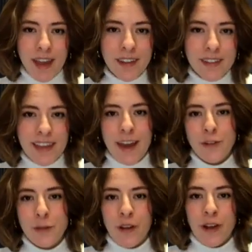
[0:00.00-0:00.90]
be held
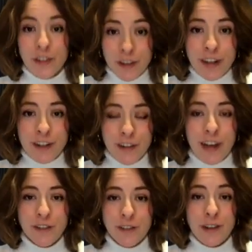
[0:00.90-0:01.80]
accountable under
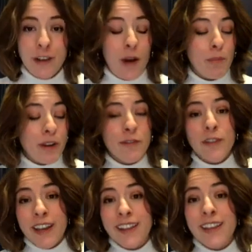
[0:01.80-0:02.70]
international law. But
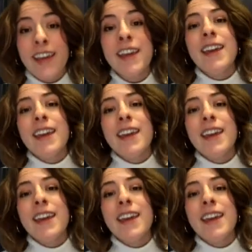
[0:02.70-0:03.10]
frankly,